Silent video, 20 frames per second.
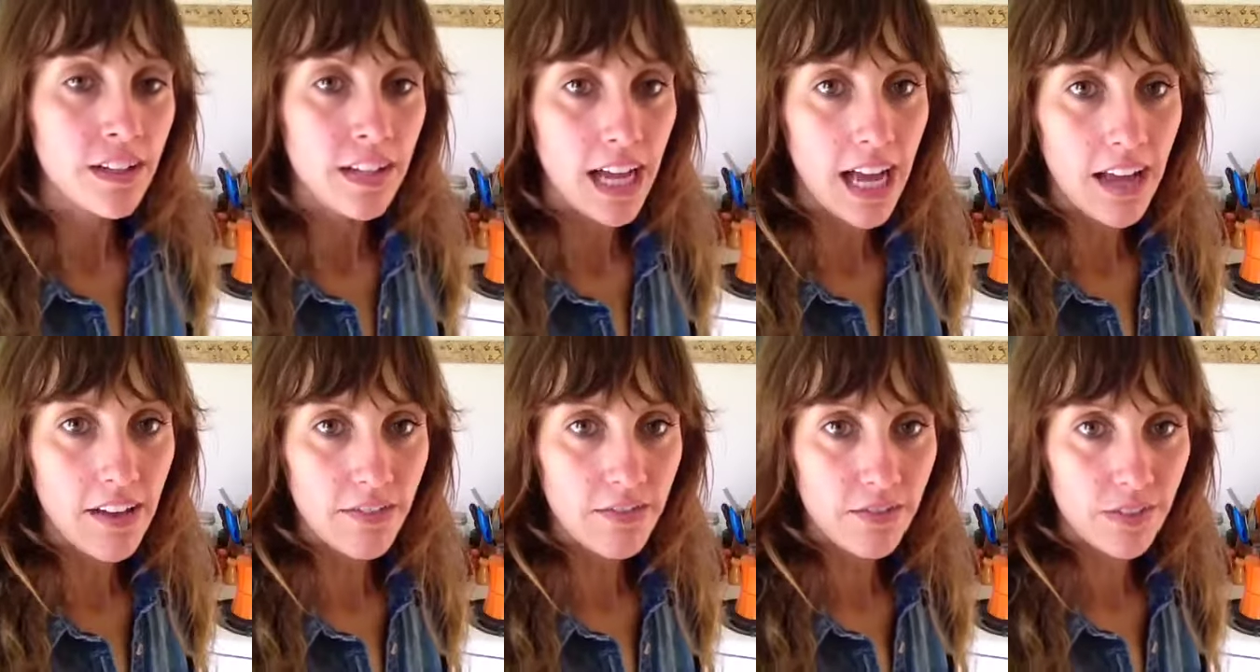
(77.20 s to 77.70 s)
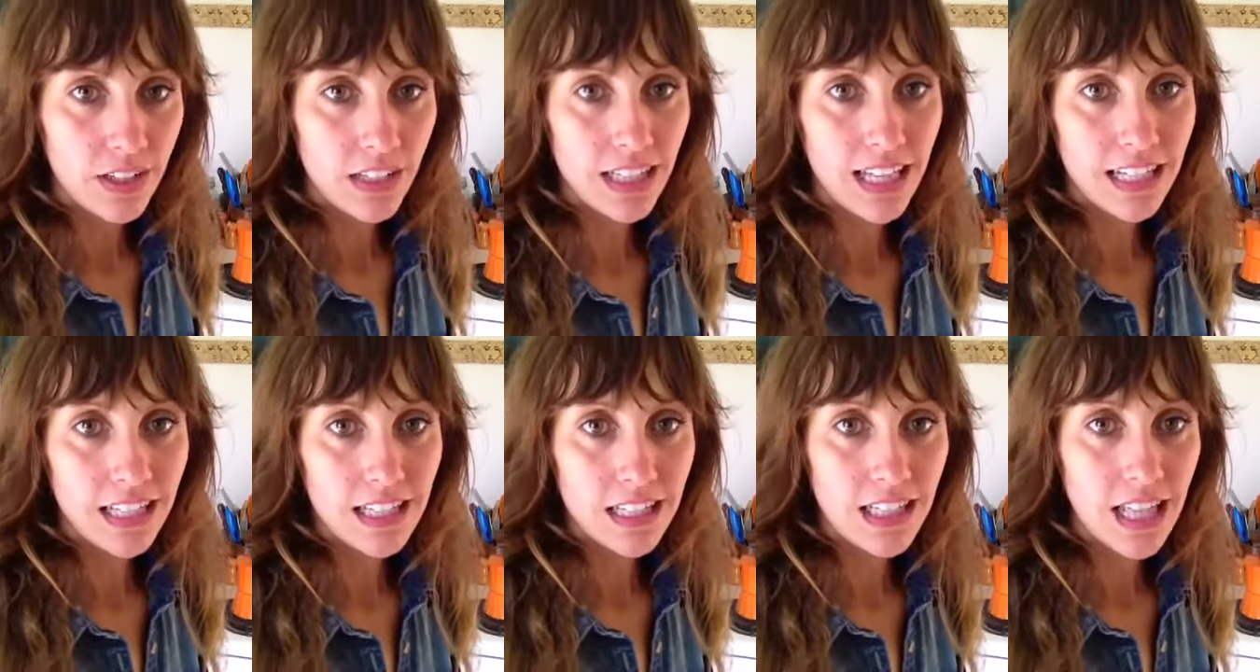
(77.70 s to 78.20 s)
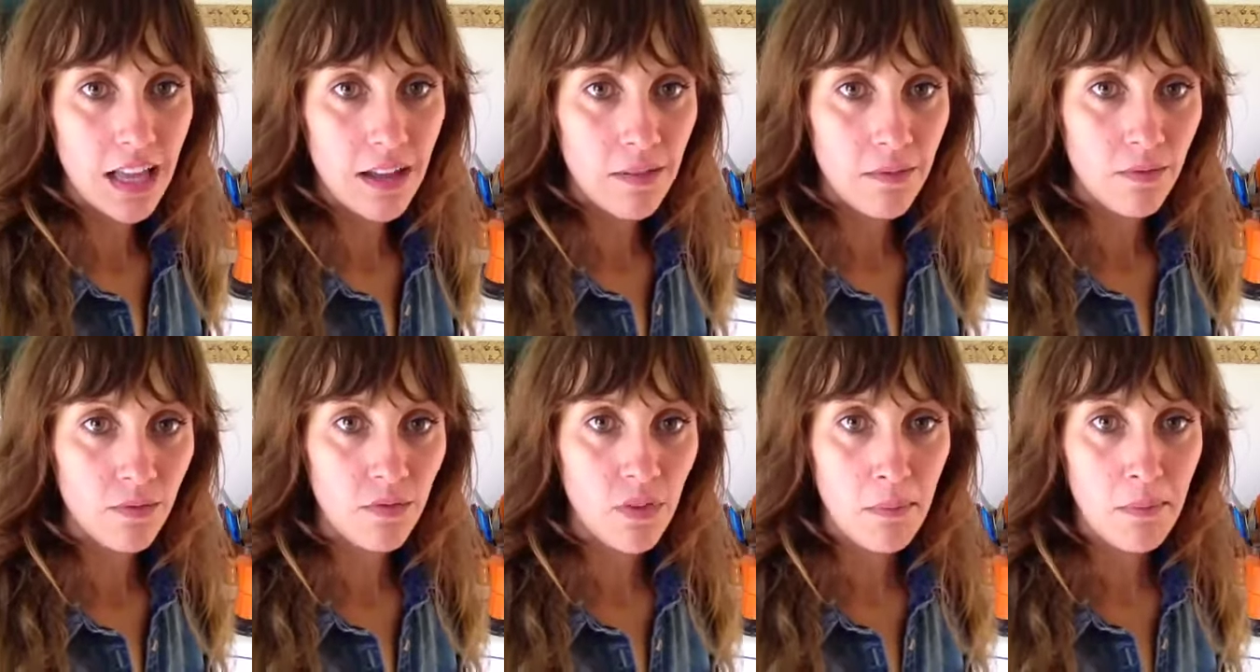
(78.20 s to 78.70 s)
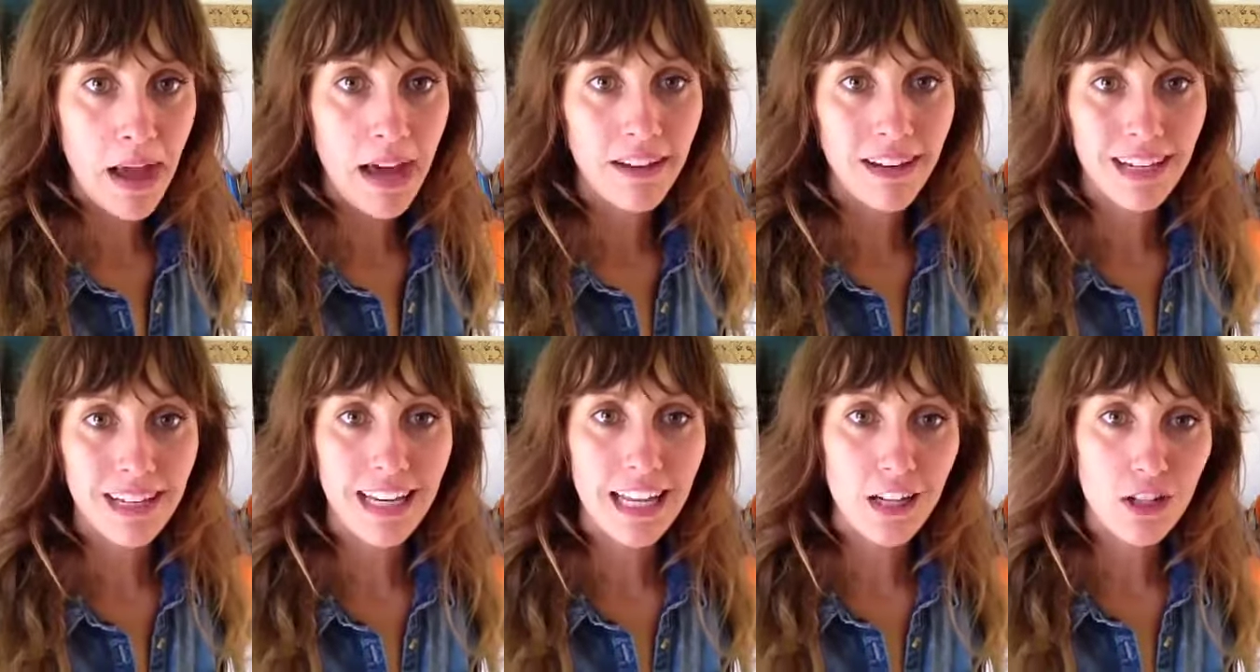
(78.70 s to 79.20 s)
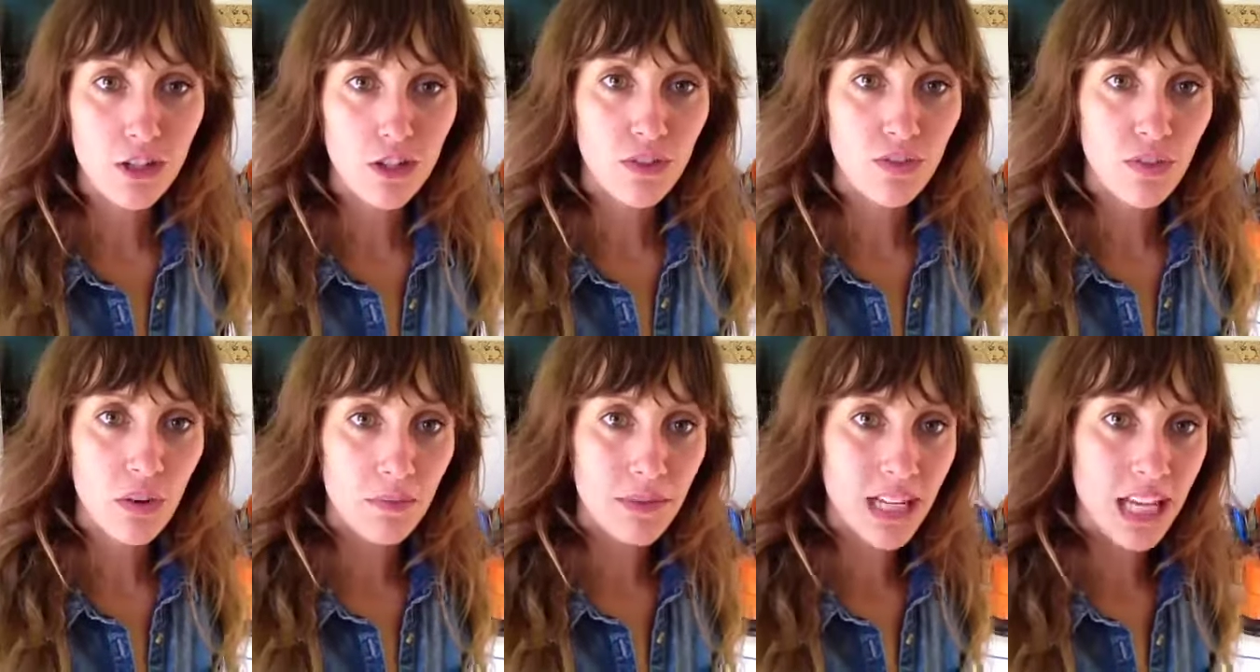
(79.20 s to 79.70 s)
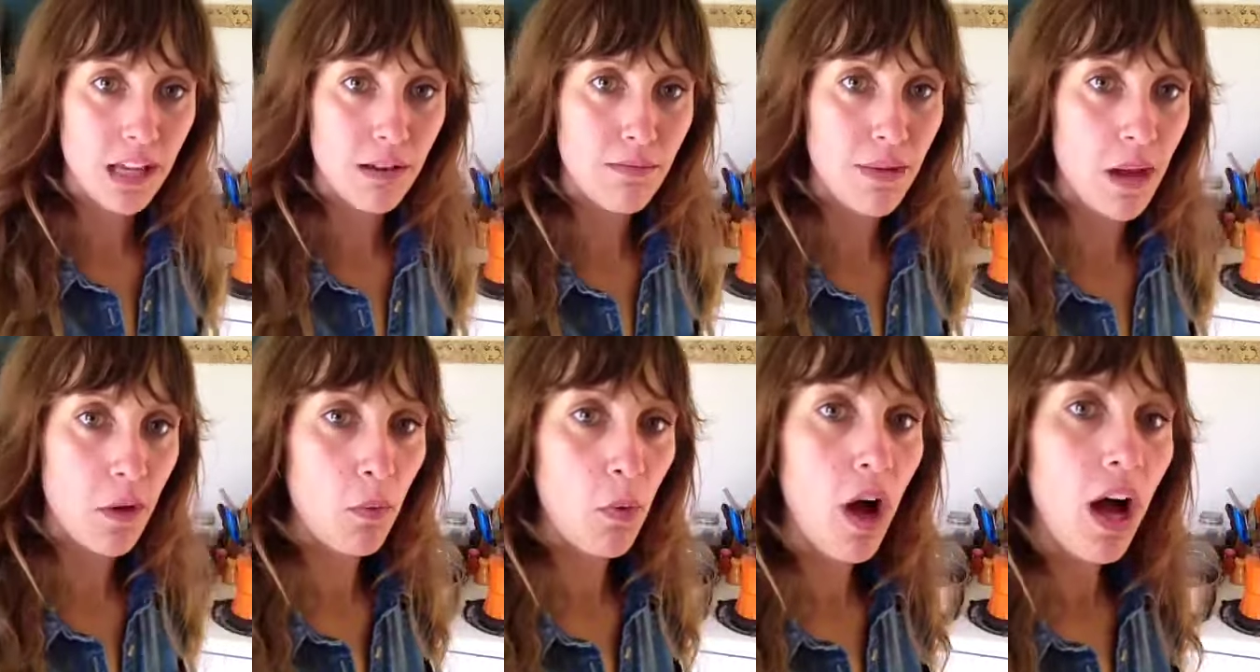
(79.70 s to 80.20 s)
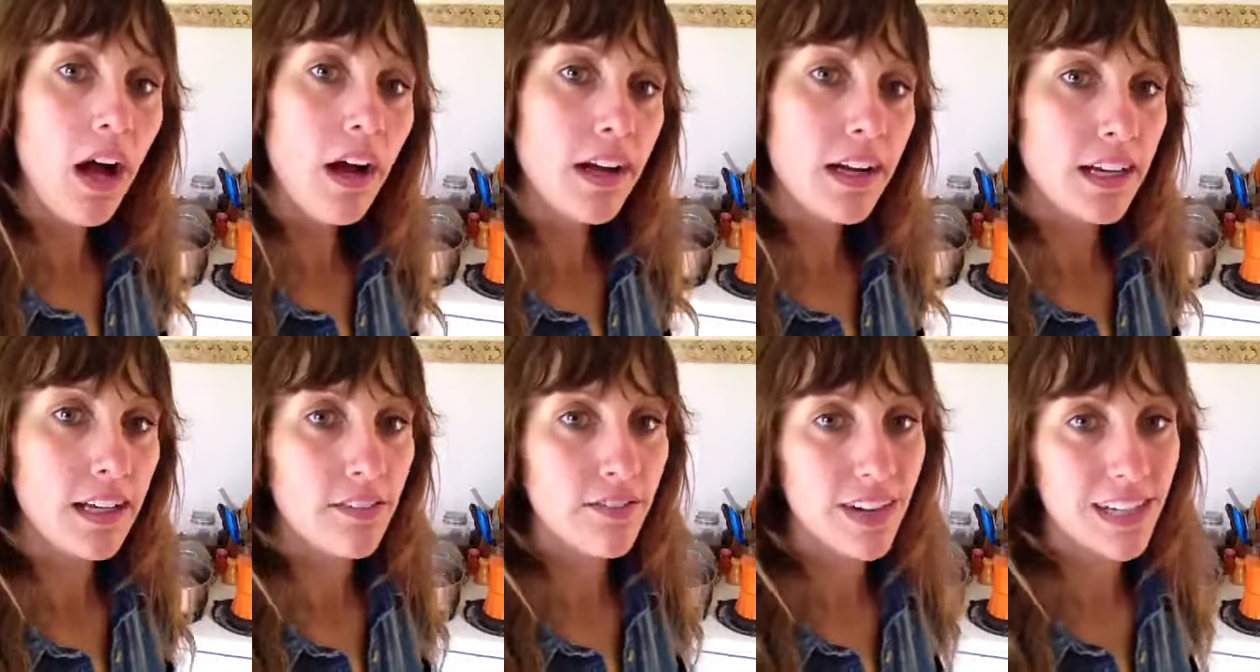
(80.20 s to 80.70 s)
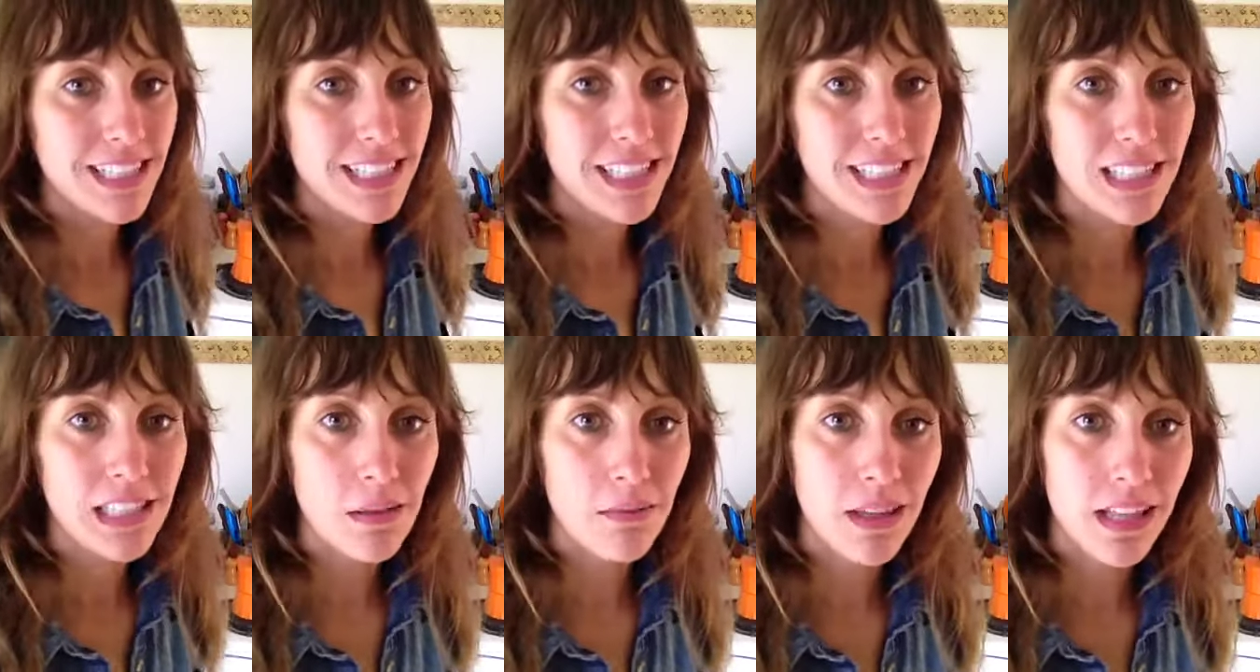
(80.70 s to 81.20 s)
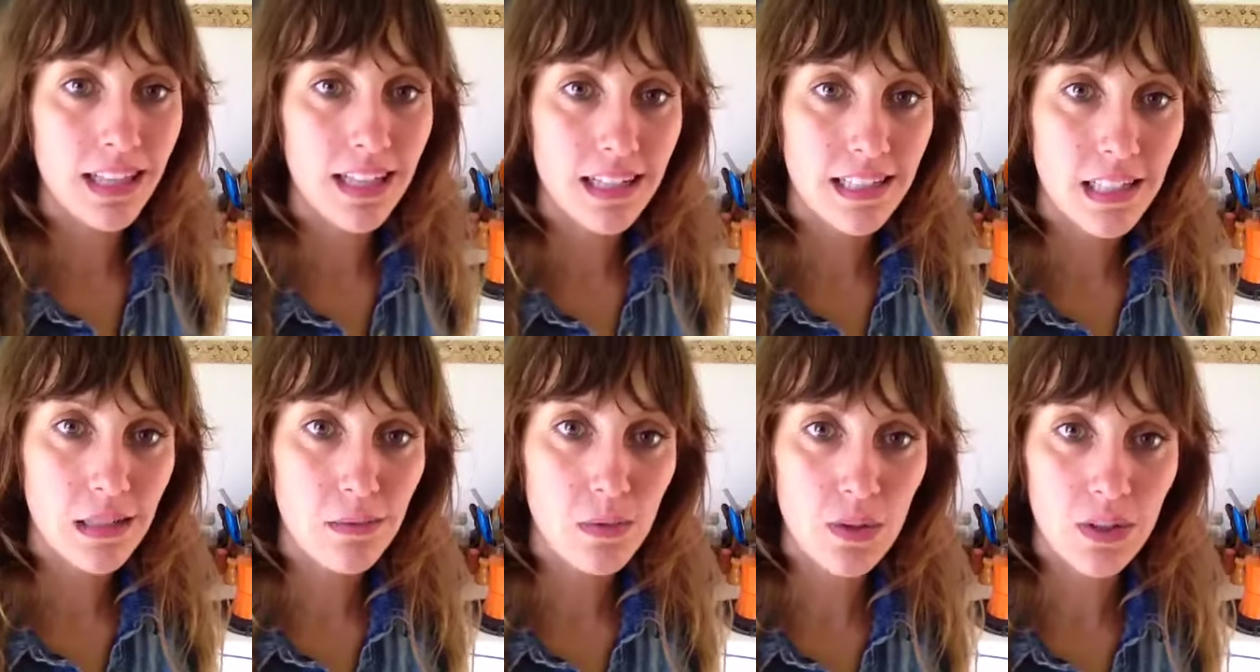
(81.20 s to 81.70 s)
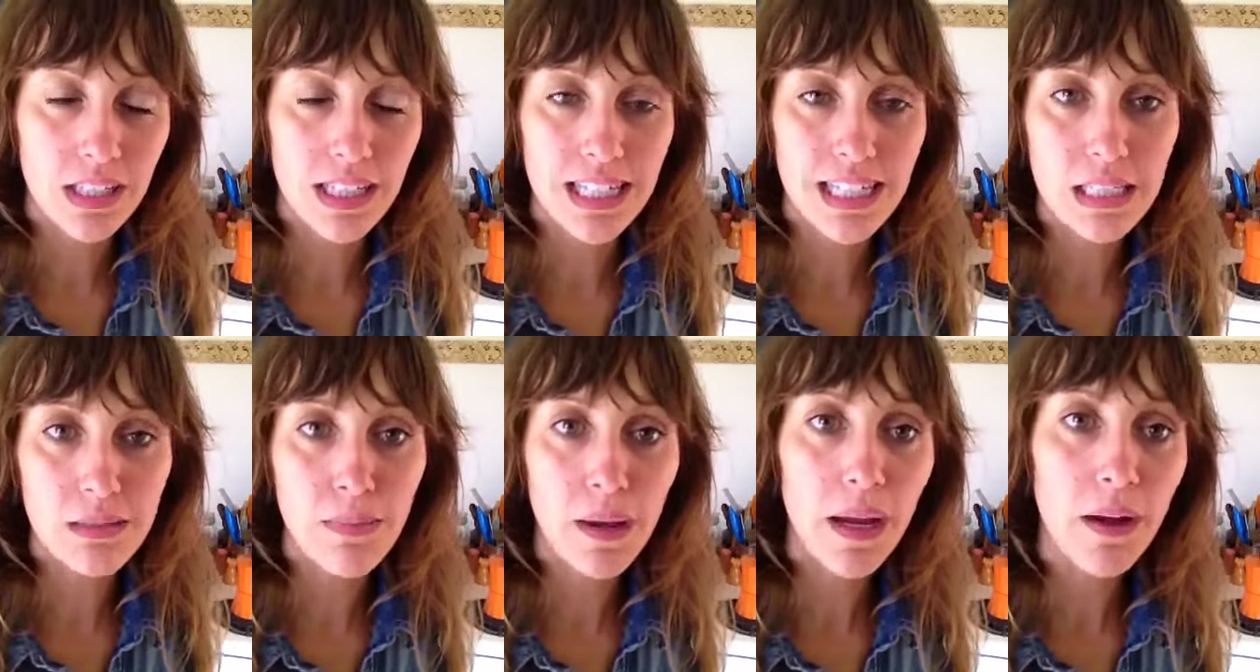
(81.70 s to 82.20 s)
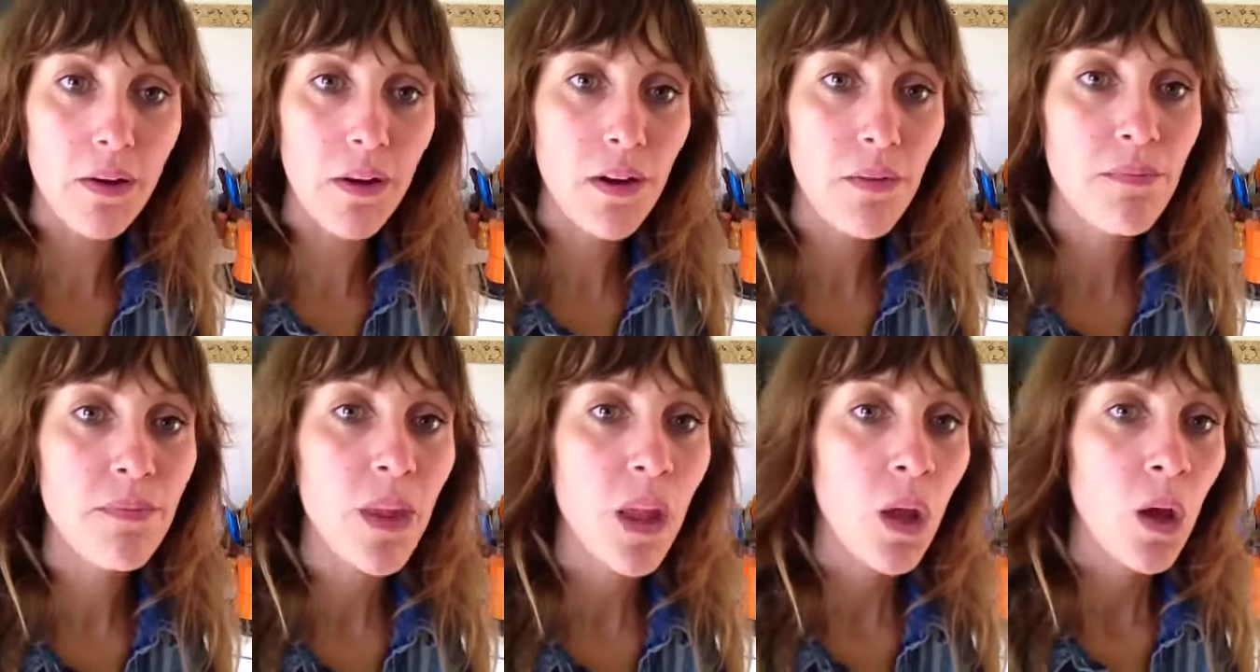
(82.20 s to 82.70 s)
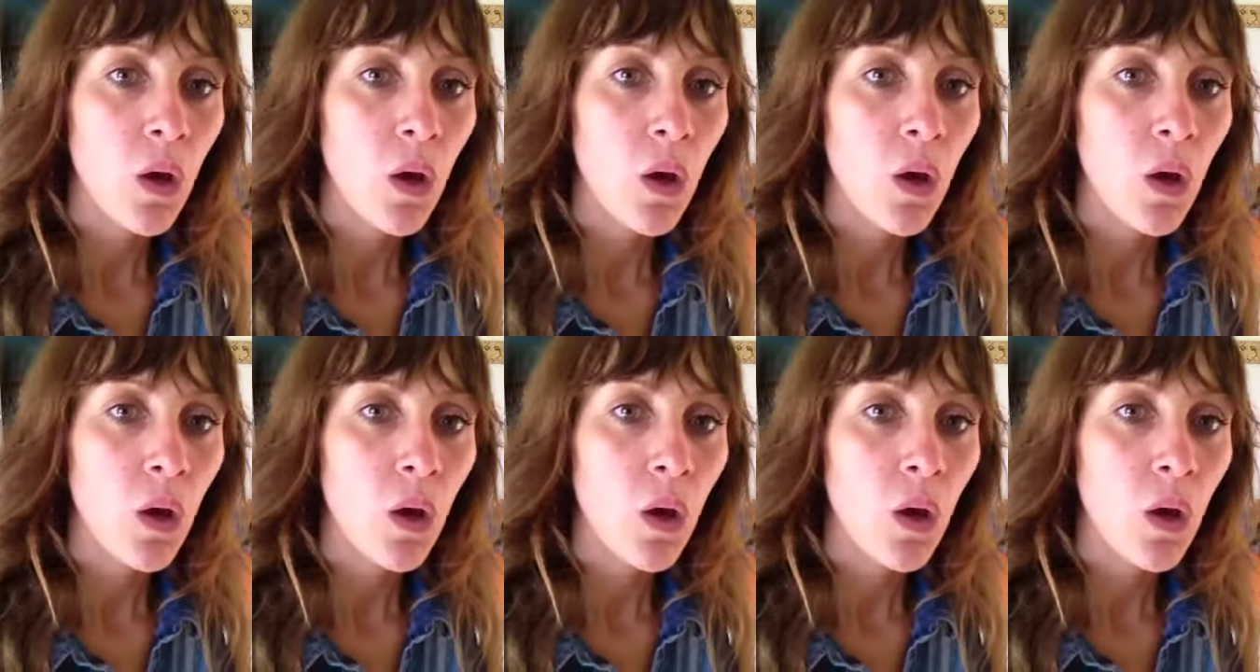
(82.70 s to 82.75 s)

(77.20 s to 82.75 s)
I've collected them from out in nature from taking my walk, if I see something that seems really inspiring,